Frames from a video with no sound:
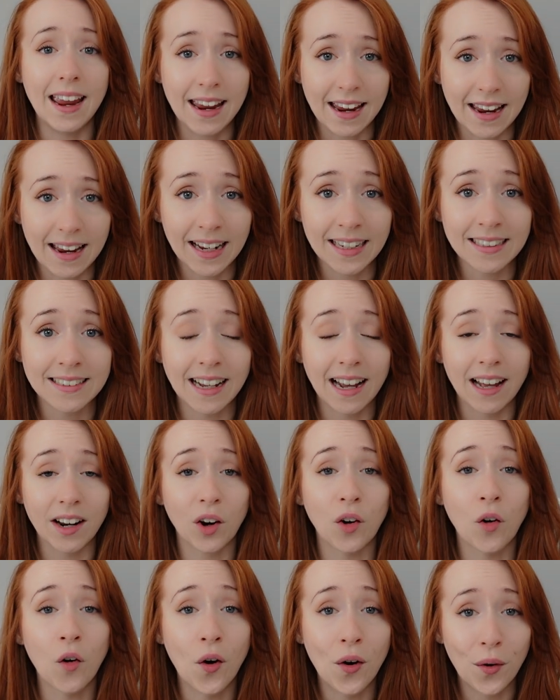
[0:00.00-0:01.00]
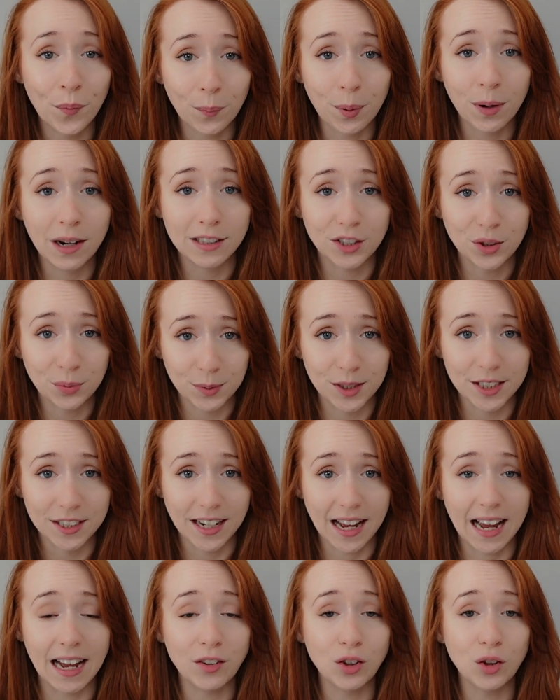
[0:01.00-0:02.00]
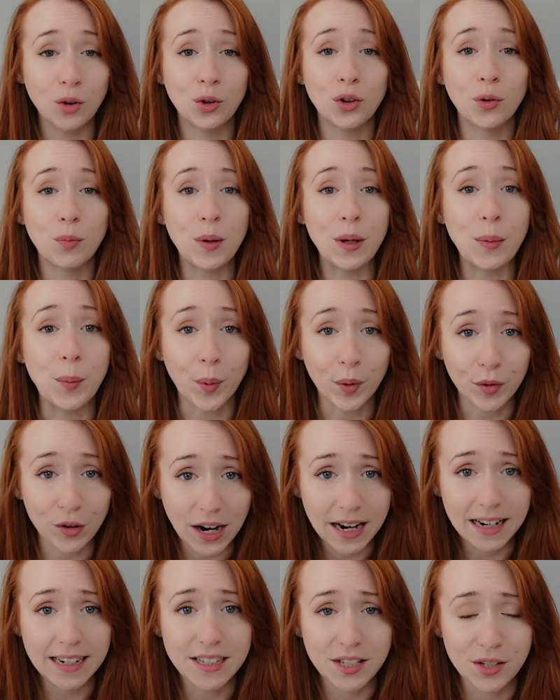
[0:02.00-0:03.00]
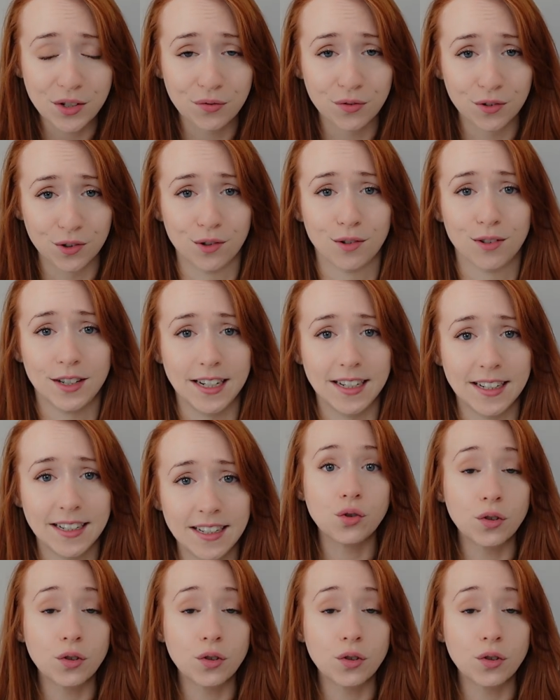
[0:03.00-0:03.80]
is an accomplishment, and you should be praised for it.